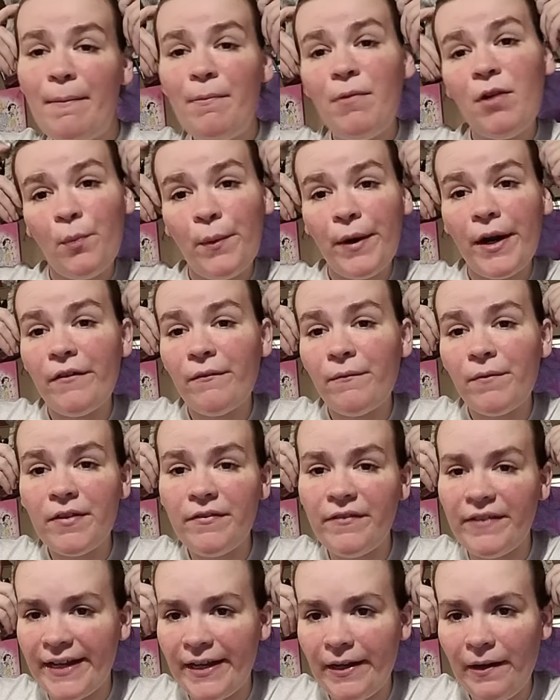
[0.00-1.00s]
I'm gonna wear them for
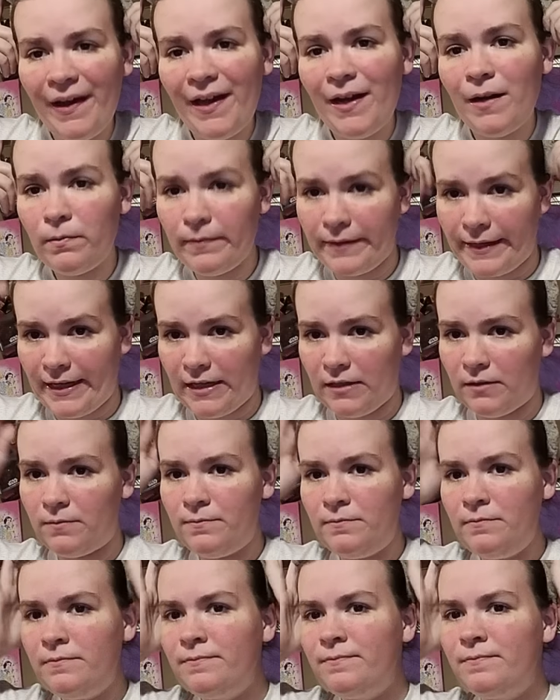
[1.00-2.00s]
the video. I don't care.
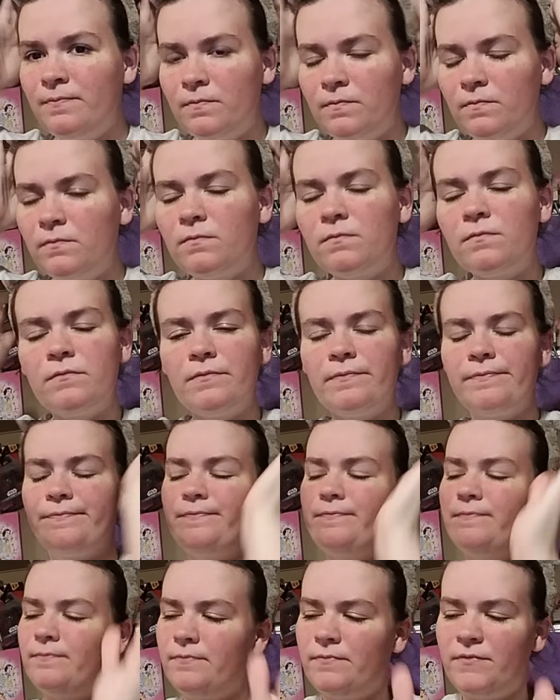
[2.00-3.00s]

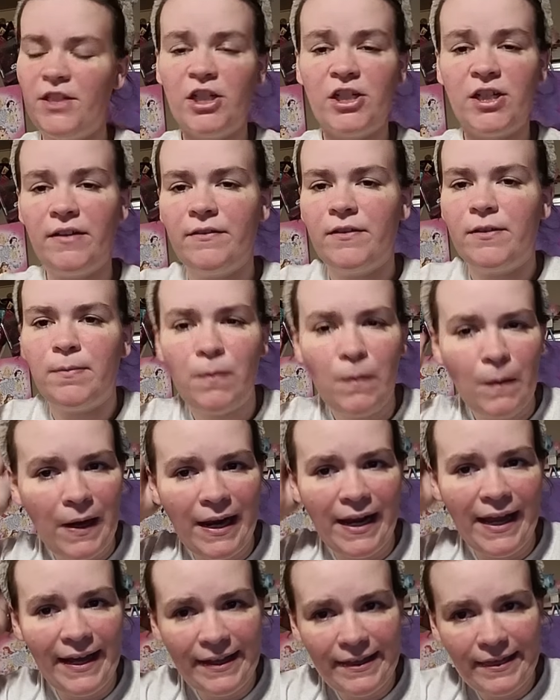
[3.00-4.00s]
They're comfortable.
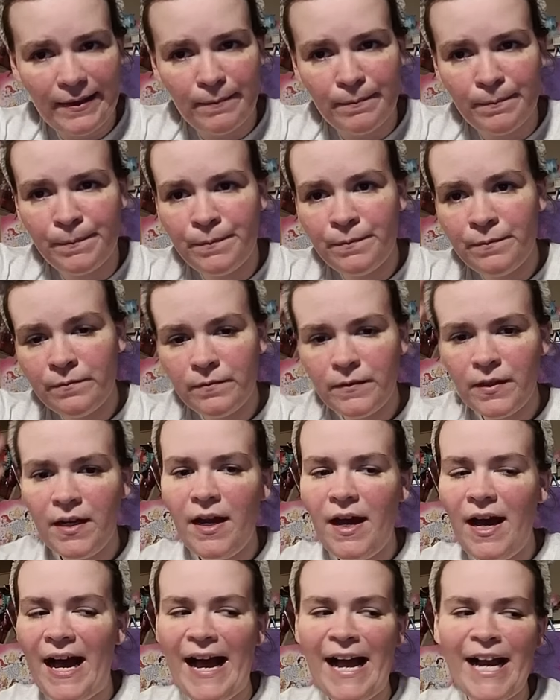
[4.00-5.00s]
I like them.
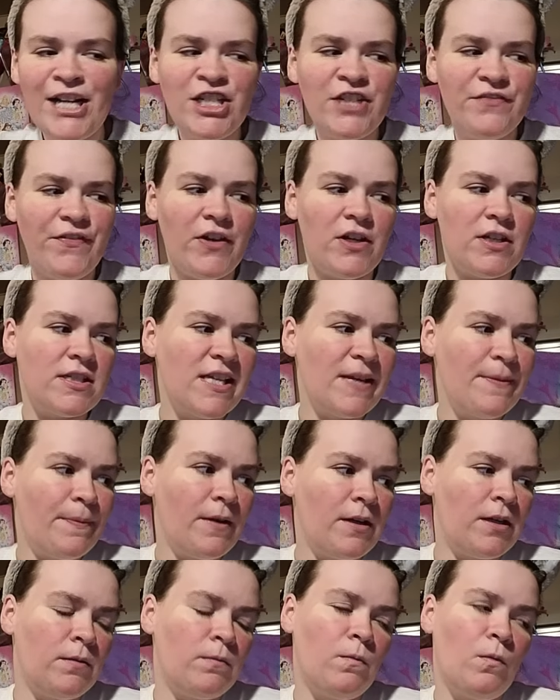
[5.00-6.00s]
I actually fell asleep
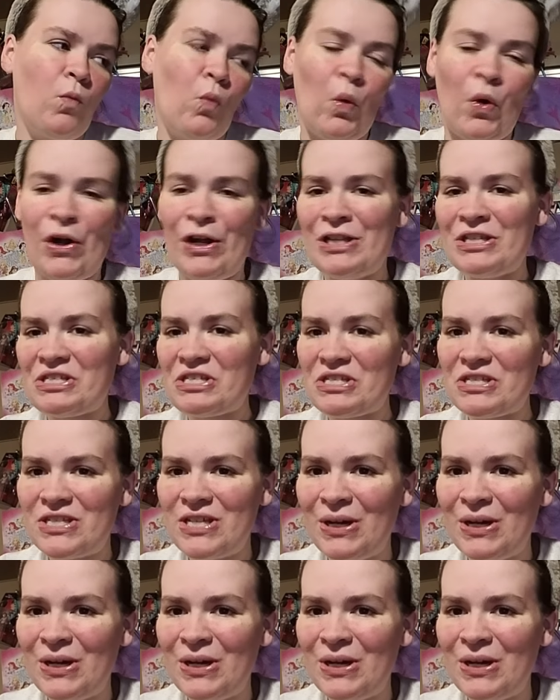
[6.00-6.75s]
in them once.